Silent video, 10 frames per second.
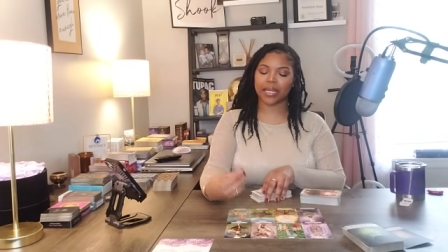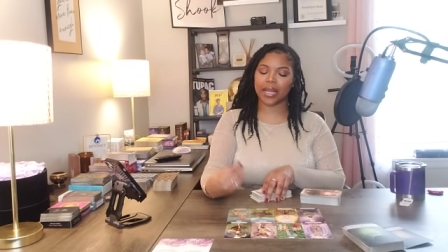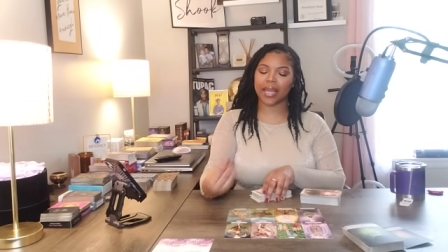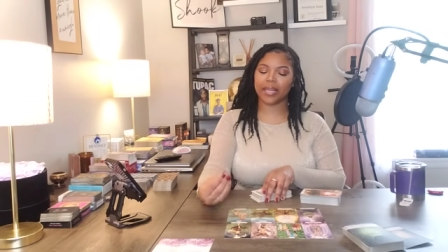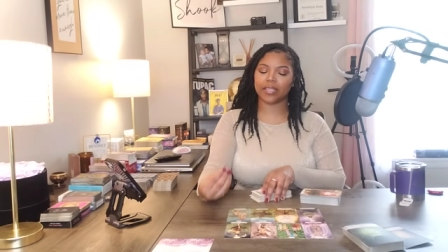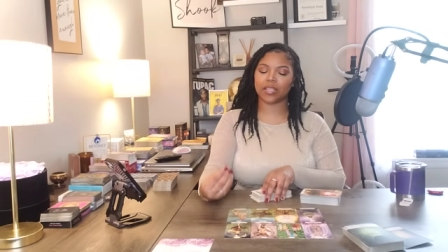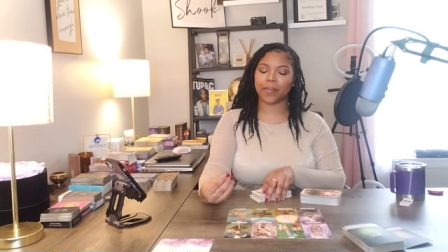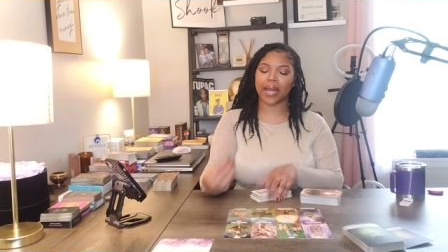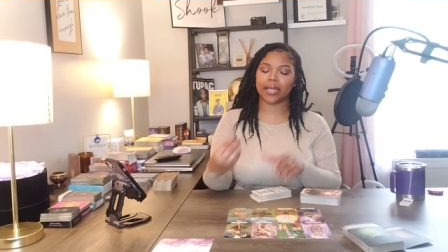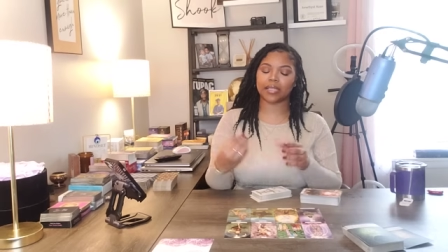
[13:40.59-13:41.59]
delaying
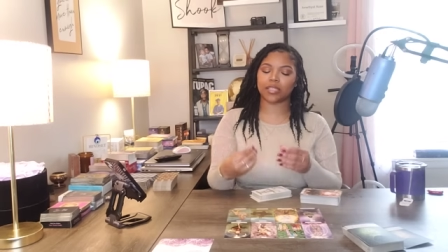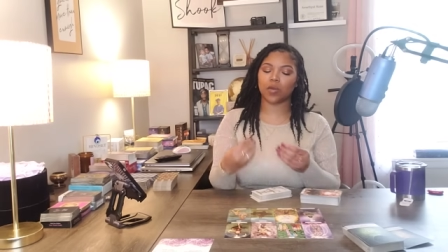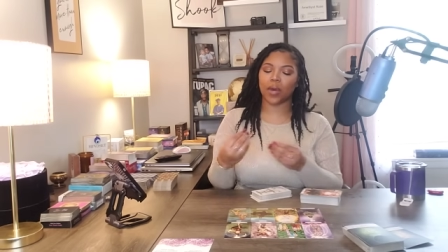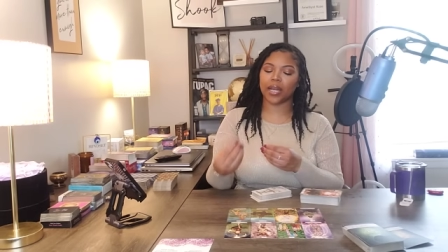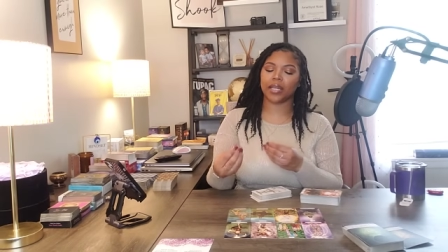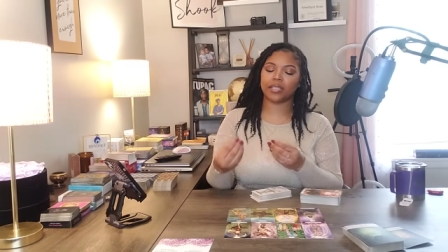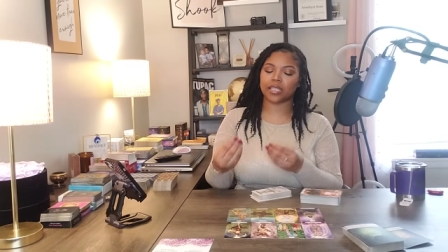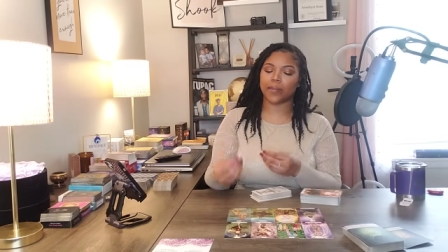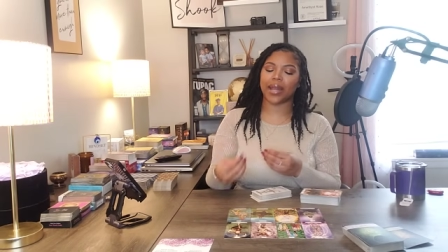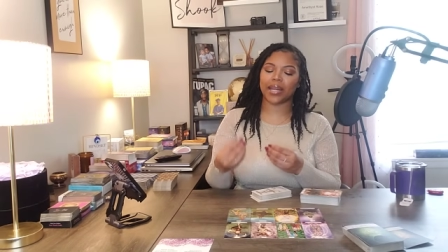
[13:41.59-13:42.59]
somebody because someone
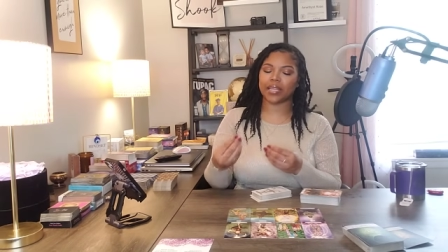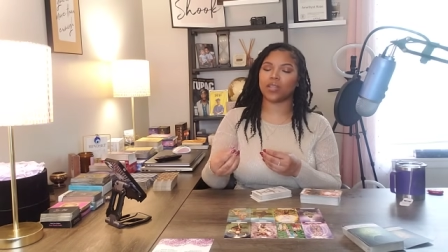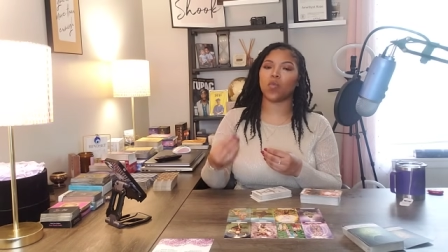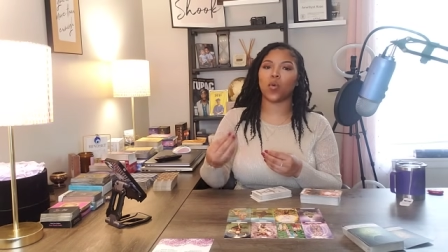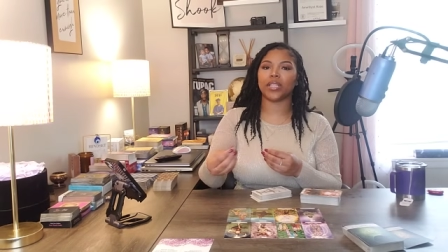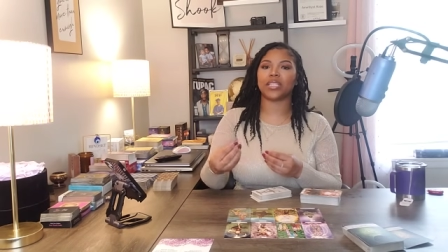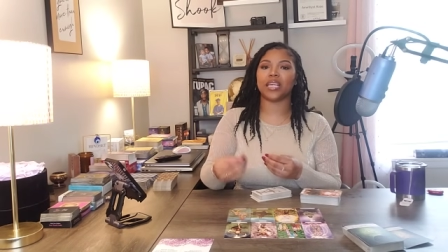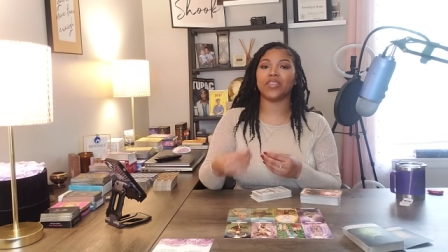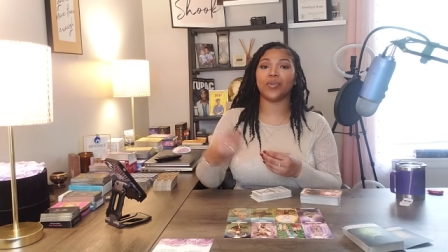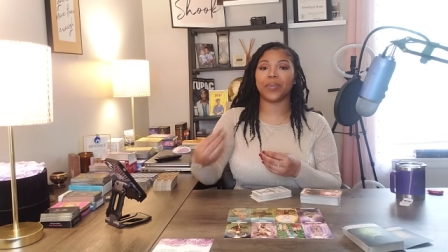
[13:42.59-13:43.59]
somebody doesn't want
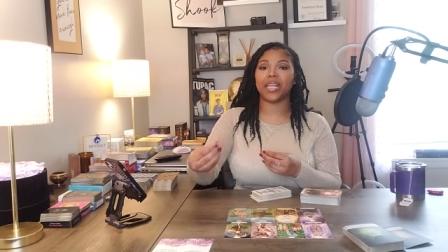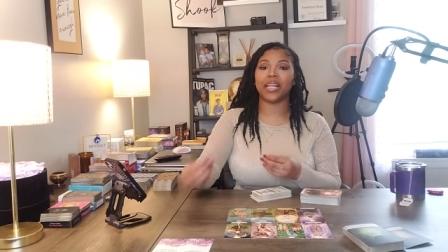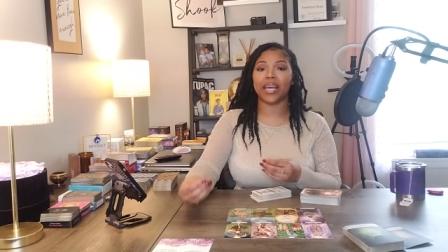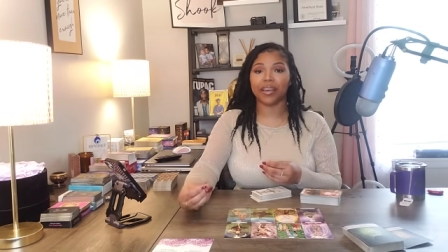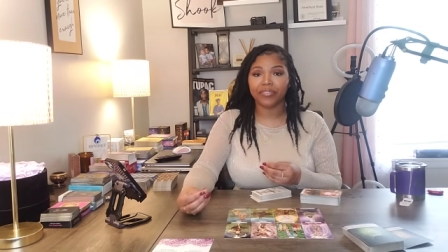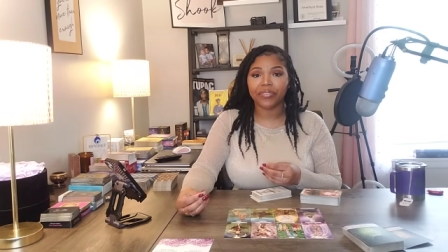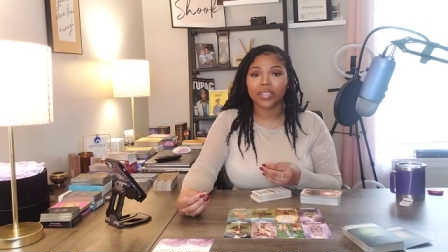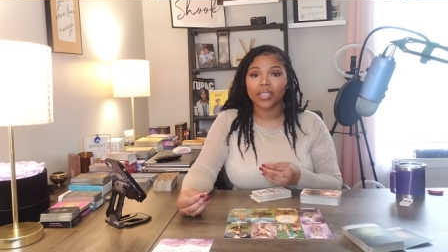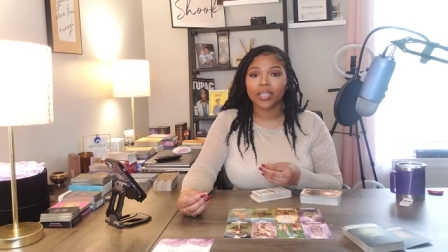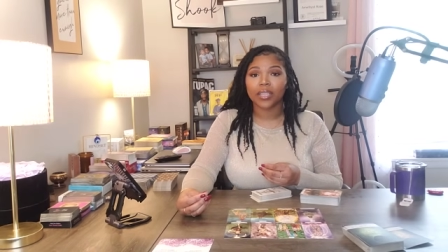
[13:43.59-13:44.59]
to either be left